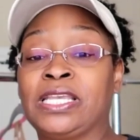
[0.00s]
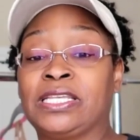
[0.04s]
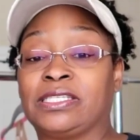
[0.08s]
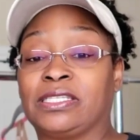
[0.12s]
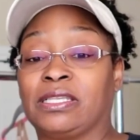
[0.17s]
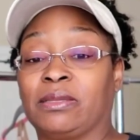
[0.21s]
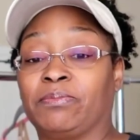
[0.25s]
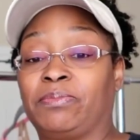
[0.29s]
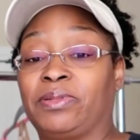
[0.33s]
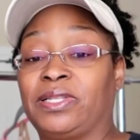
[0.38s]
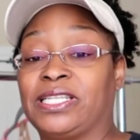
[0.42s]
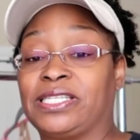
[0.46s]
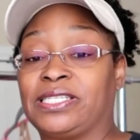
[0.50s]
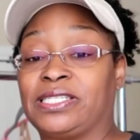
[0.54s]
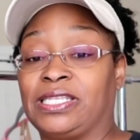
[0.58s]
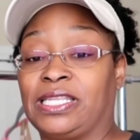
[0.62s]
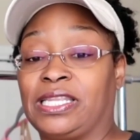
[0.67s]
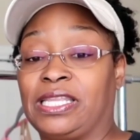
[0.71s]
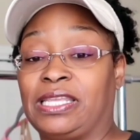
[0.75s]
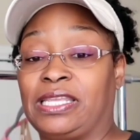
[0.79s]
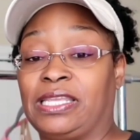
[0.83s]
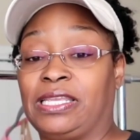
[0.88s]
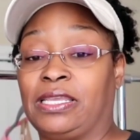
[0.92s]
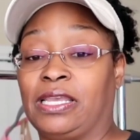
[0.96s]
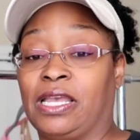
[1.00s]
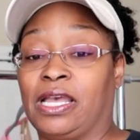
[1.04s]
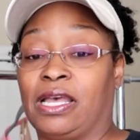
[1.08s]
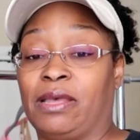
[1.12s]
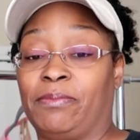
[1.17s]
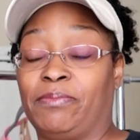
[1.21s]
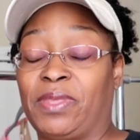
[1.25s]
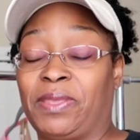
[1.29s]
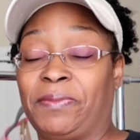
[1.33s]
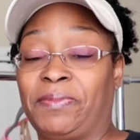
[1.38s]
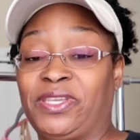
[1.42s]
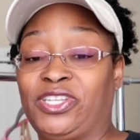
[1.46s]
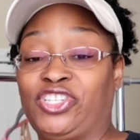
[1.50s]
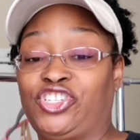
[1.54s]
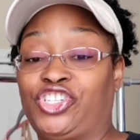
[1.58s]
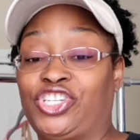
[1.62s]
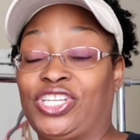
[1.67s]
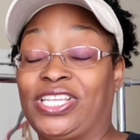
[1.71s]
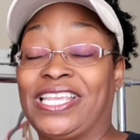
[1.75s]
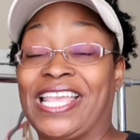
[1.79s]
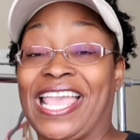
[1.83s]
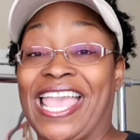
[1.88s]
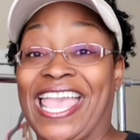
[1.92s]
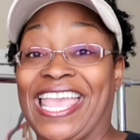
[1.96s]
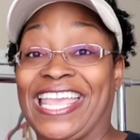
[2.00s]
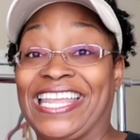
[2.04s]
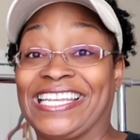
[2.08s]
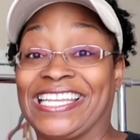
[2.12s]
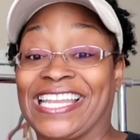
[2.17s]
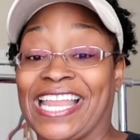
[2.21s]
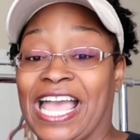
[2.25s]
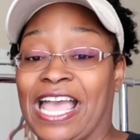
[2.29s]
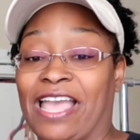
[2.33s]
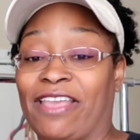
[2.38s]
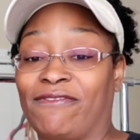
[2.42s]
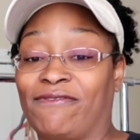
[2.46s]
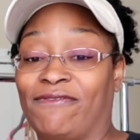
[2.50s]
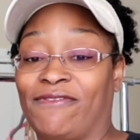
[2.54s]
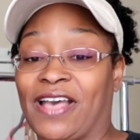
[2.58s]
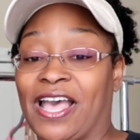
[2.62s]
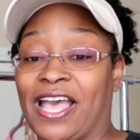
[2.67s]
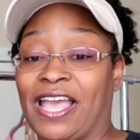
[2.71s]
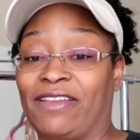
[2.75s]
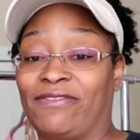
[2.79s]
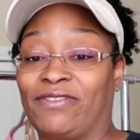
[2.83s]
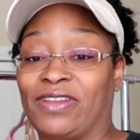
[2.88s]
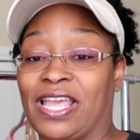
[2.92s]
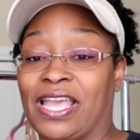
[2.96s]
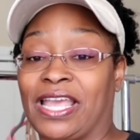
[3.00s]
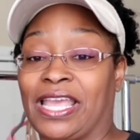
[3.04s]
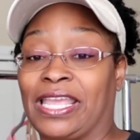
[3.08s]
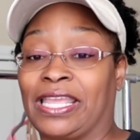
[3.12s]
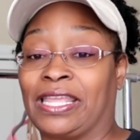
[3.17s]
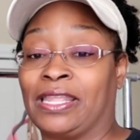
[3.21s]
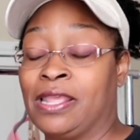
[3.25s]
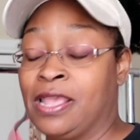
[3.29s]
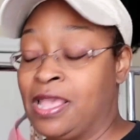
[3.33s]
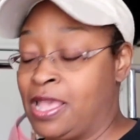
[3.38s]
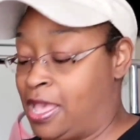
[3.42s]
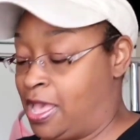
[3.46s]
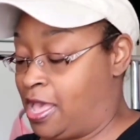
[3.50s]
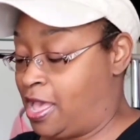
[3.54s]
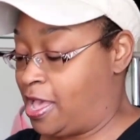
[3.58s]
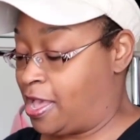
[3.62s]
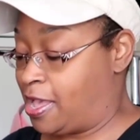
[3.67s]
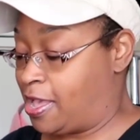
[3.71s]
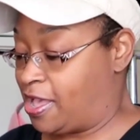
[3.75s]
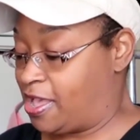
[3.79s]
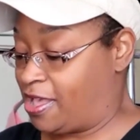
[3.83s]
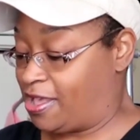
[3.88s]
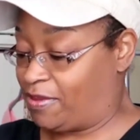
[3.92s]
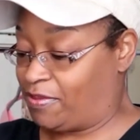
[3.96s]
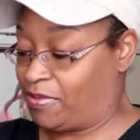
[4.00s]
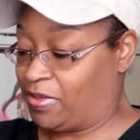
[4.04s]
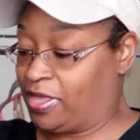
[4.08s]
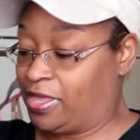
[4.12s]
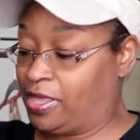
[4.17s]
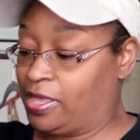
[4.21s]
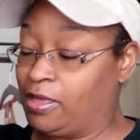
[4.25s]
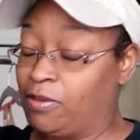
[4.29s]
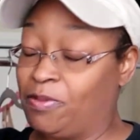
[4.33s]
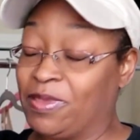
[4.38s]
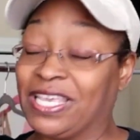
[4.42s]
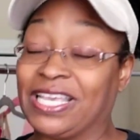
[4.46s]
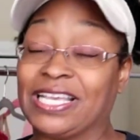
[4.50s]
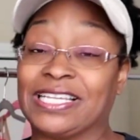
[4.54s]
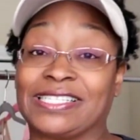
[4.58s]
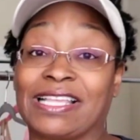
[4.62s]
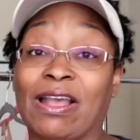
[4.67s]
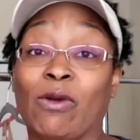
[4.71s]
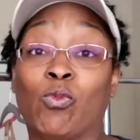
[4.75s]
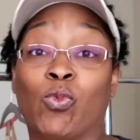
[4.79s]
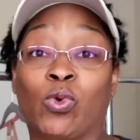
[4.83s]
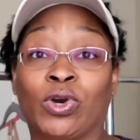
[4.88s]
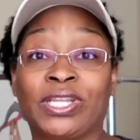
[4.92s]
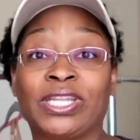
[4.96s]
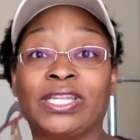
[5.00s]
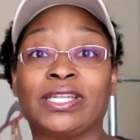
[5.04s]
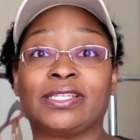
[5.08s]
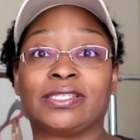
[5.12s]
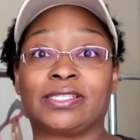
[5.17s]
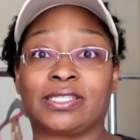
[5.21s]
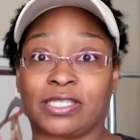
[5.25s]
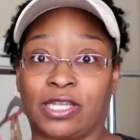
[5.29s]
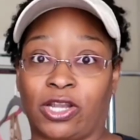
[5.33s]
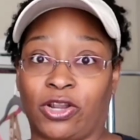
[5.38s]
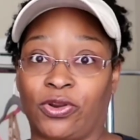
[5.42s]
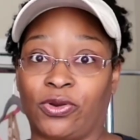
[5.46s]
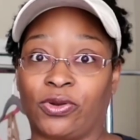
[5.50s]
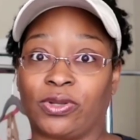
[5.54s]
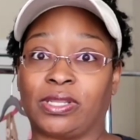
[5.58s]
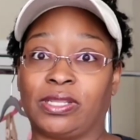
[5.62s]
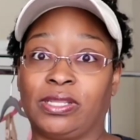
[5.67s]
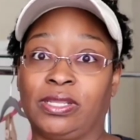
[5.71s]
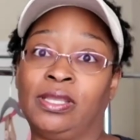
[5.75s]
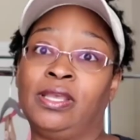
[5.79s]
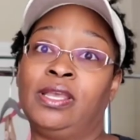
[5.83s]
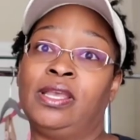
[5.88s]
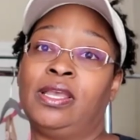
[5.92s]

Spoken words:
Simplicity Mimi G 8959, because I wanted a skirt.